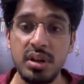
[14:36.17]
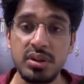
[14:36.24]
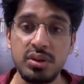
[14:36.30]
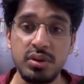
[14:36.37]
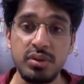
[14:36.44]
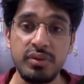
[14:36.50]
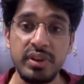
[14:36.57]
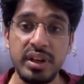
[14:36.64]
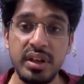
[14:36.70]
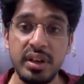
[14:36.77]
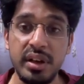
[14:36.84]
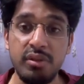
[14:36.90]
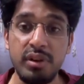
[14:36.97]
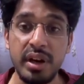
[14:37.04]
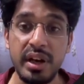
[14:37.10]
So we
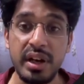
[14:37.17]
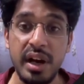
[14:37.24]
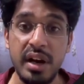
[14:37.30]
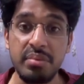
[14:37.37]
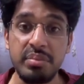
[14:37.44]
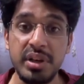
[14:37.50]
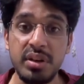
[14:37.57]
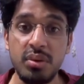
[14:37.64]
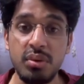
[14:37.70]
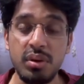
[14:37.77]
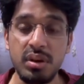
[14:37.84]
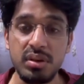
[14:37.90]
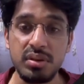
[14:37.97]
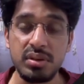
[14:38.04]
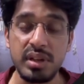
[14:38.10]
require an admin
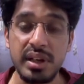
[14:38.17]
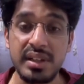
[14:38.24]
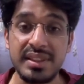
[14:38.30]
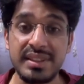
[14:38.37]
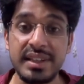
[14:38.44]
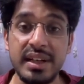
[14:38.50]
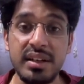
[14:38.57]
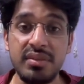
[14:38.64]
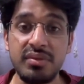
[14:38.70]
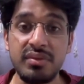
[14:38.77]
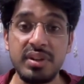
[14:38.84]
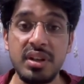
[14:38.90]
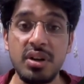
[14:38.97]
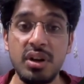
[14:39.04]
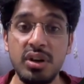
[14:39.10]
role that is set
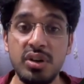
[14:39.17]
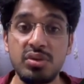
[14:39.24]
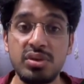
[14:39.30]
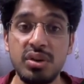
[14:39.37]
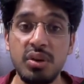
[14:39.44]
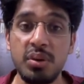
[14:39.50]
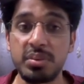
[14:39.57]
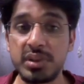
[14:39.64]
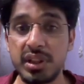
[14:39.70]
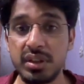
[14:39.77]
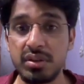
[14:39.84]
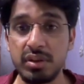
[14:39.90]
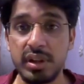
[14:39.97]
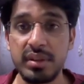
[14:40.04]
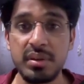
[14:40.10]
within our user
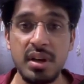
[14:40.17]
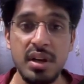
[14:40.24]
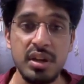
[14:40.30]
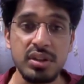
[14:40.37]
object. Okay.